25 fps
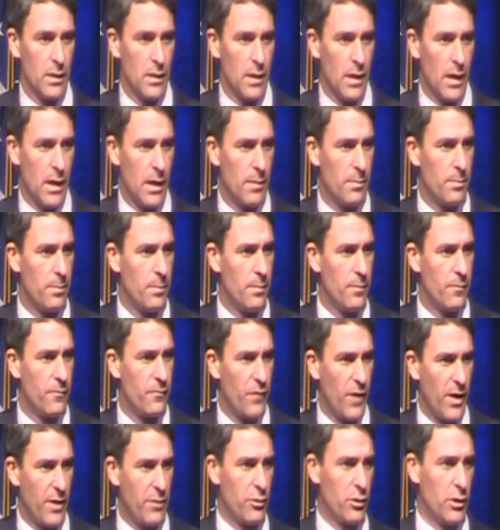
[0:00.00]
Uh,
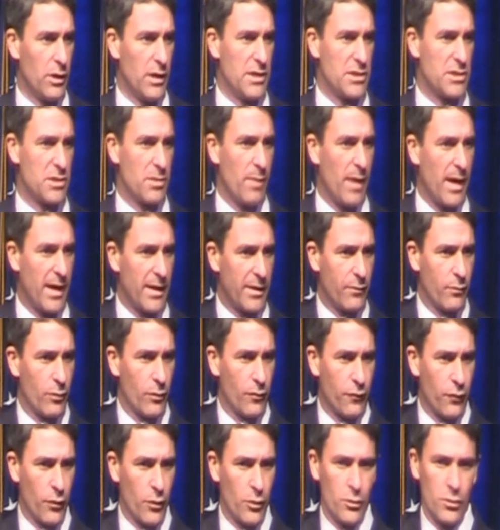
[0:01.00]
federalism I
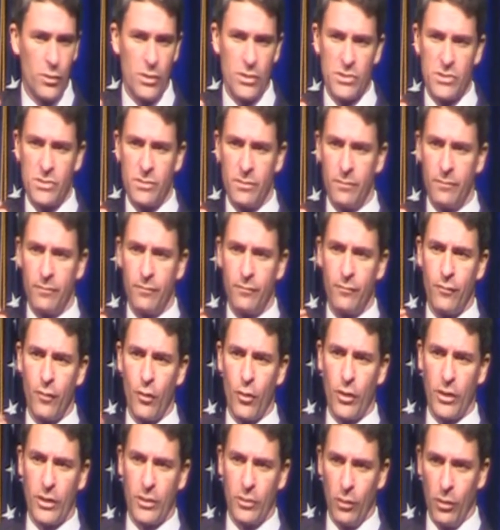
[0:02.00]
refer to as
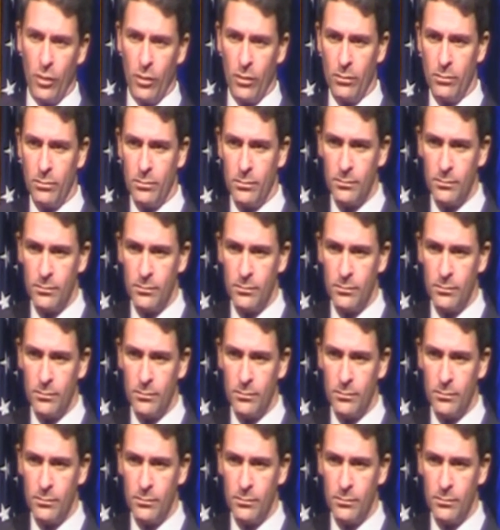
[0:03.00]
vertical